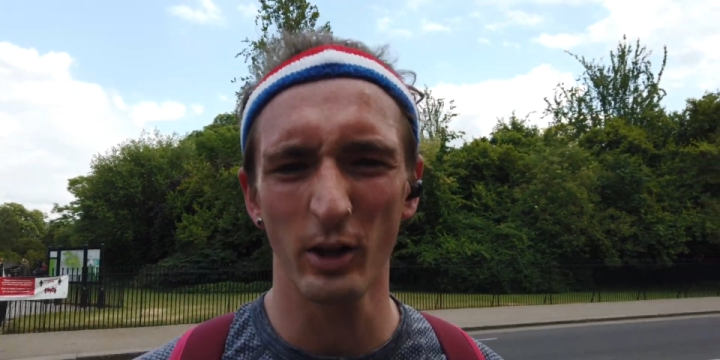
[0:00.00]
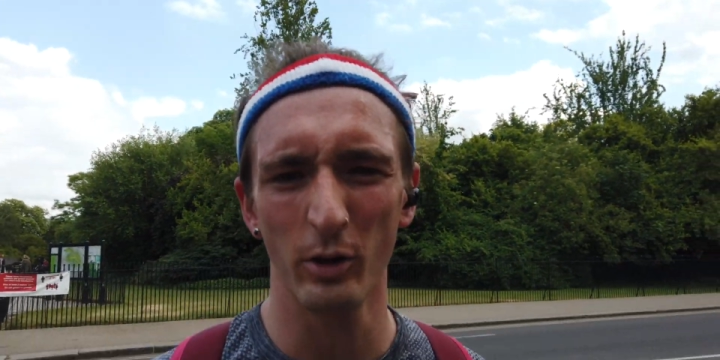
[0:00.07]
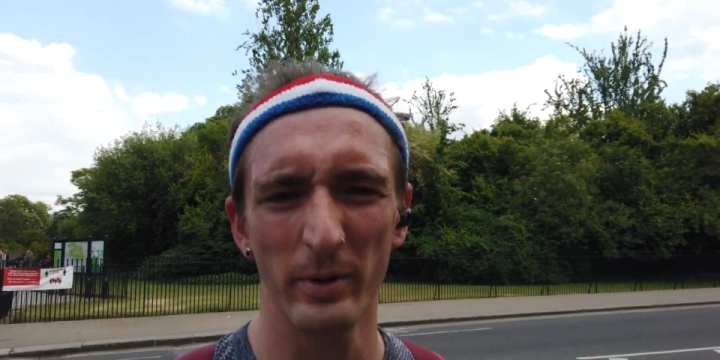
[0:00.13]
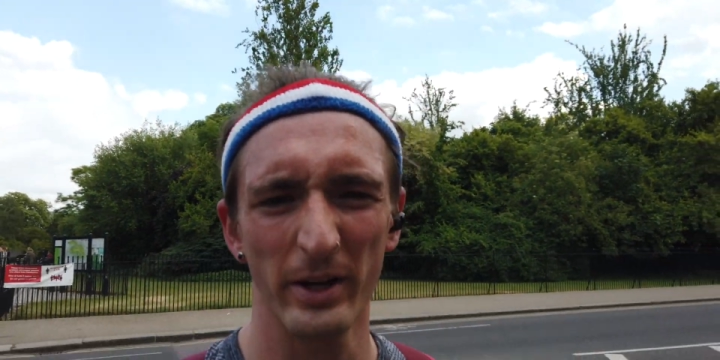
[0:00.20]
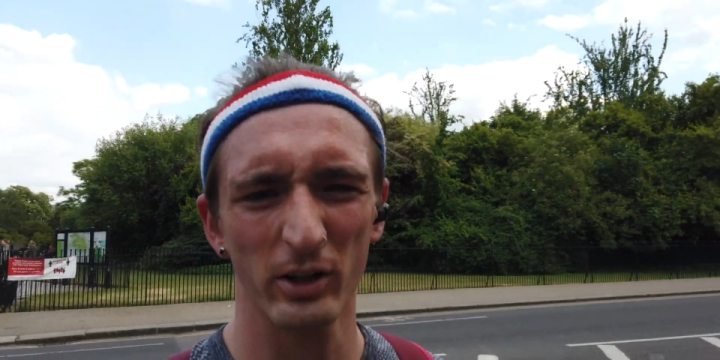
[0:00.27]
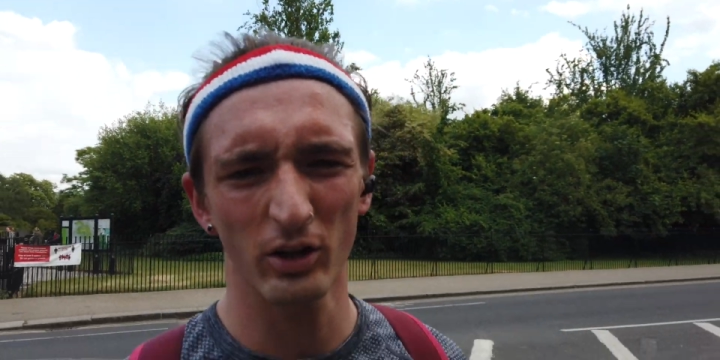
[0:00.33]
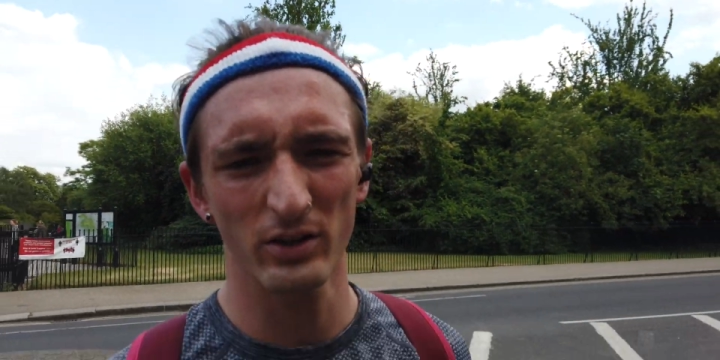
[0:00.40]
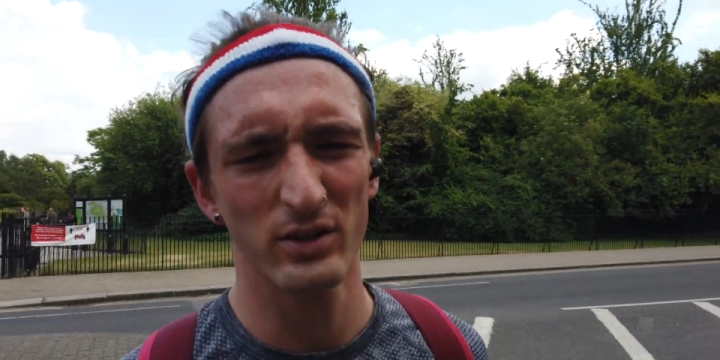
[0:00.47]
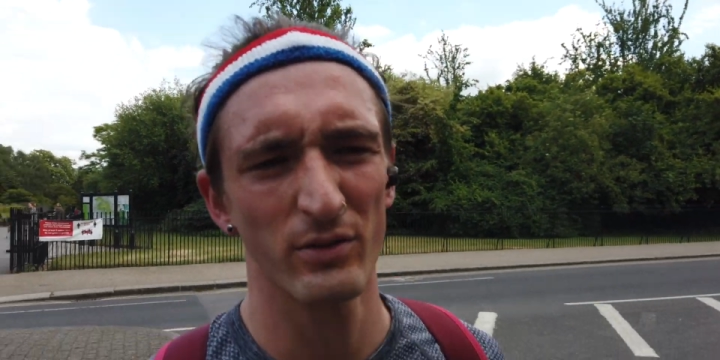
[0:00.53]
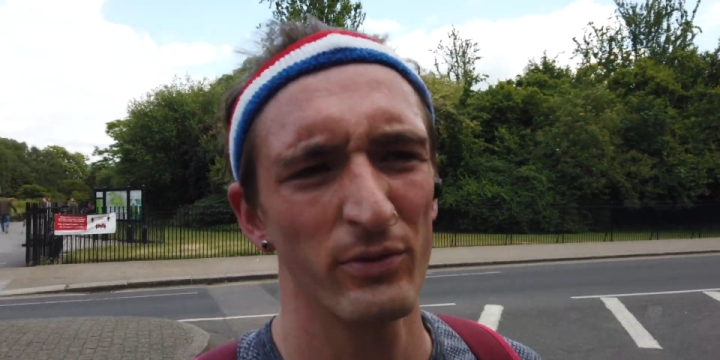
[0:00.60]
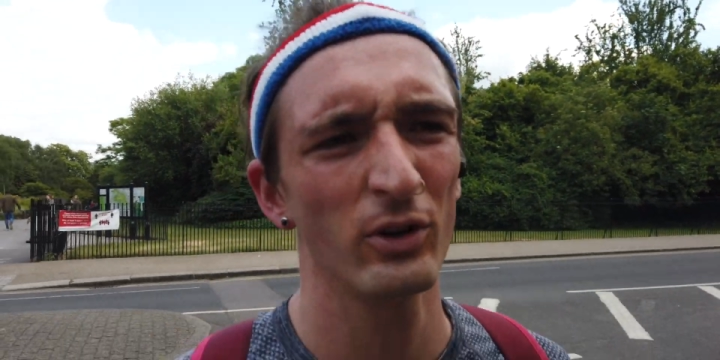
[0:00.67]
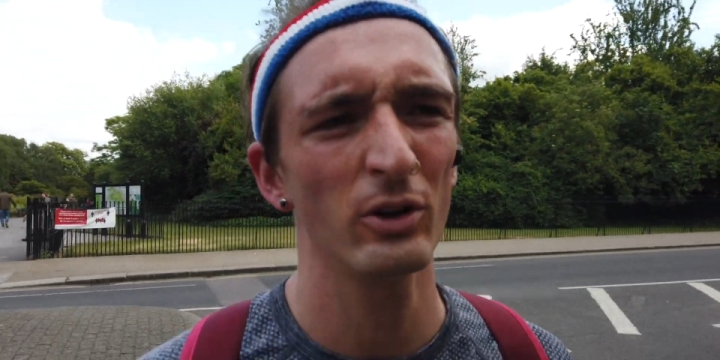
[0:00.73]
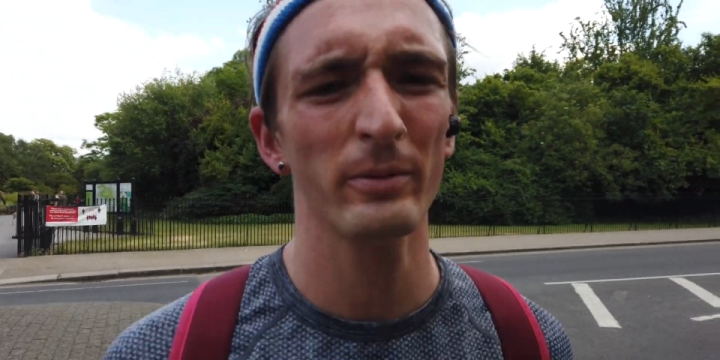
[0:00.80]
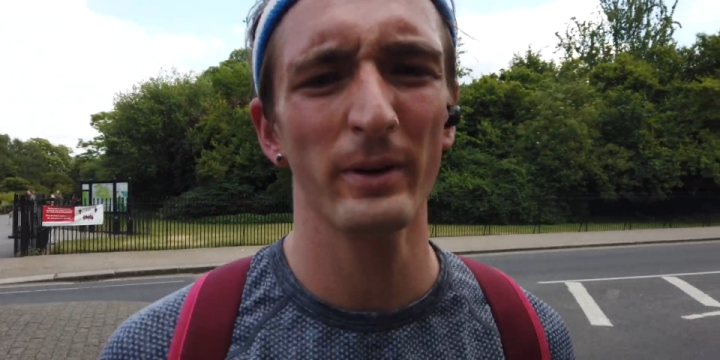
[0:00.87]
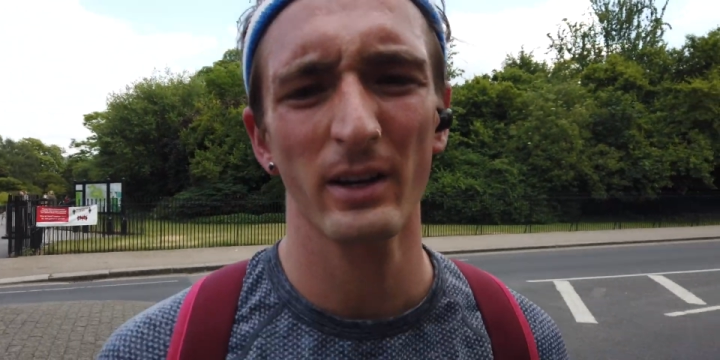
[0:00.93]
a little bit
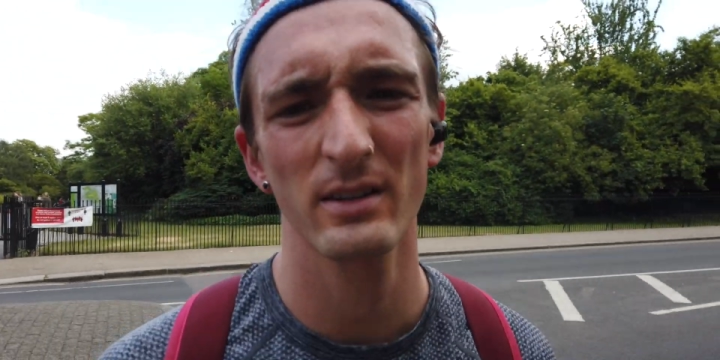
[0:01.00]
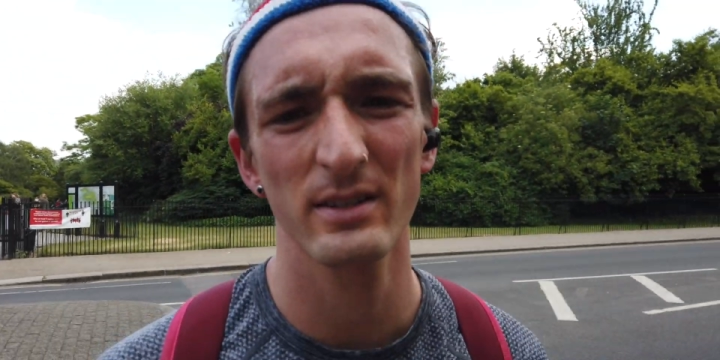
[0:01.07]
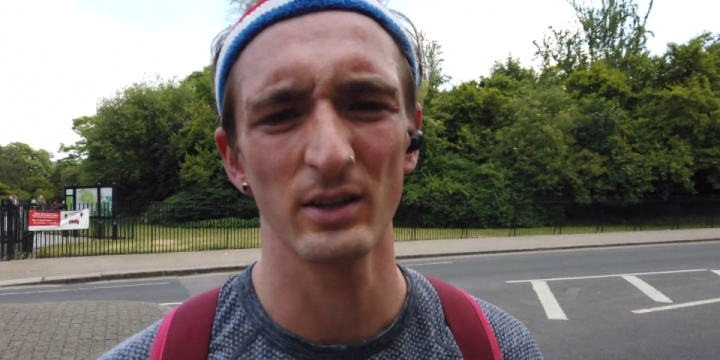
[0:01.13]
claustrophobic.